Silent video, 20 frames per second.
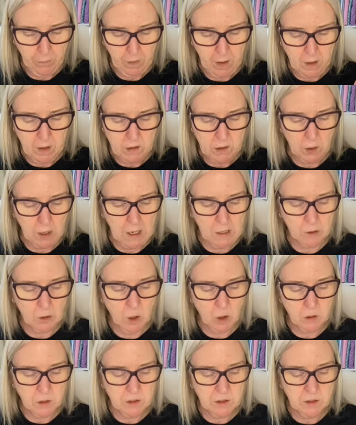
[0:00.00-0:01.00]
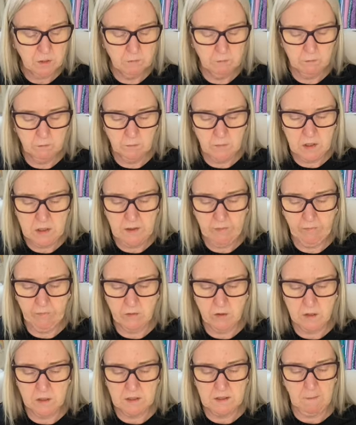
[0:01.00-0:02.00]
So I got some
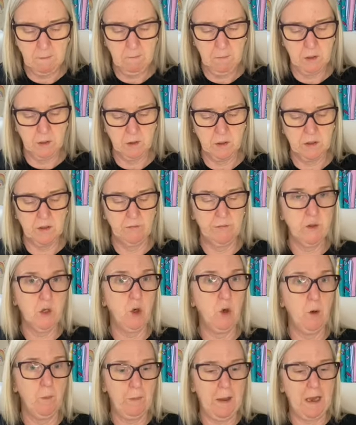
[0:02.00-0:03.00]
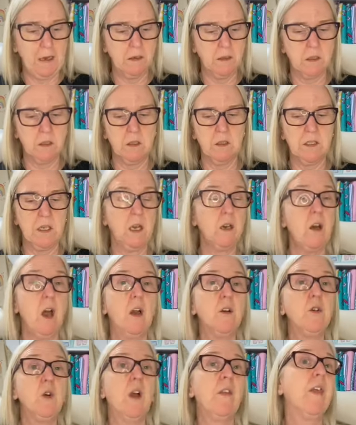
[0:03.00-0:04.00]
different samples of tote bags, because I
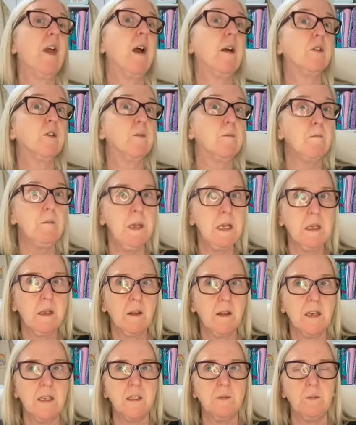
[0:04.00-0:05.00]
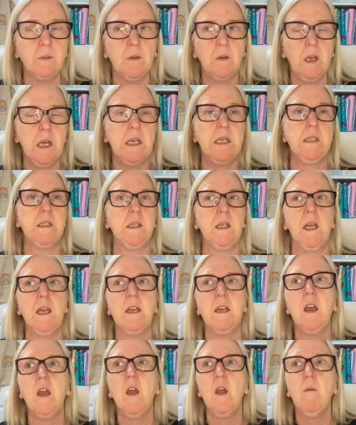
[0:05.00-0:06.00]
know that I could make these
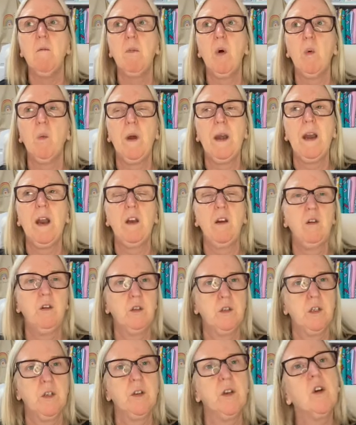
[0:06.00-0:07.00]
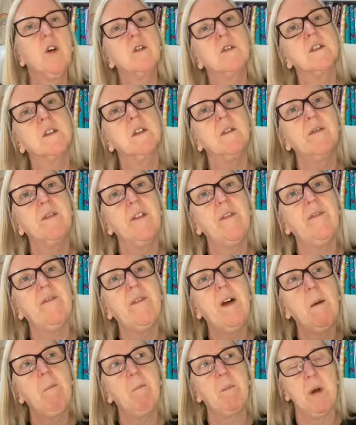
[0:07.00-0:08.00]
easily, but when I looked at the cost of the
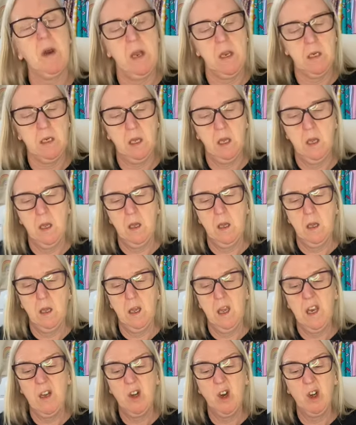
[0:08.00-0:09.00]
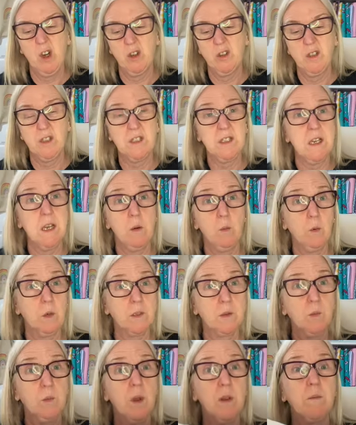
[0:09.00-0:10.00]
fabric, in all honesty, it
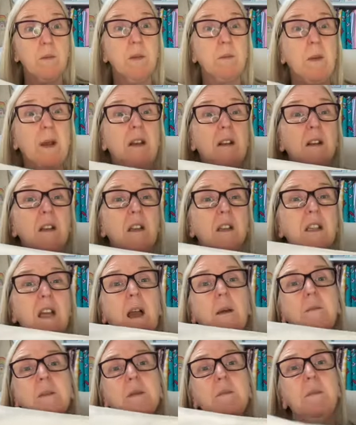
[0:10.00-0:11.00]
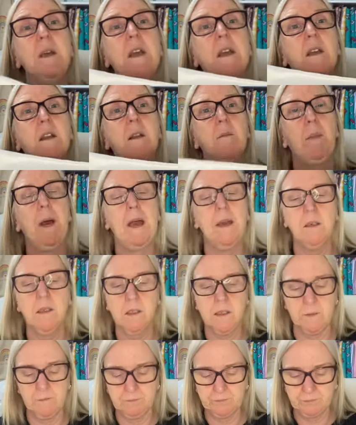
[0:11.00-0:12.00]
wasn't worth me spending the time to make the bags.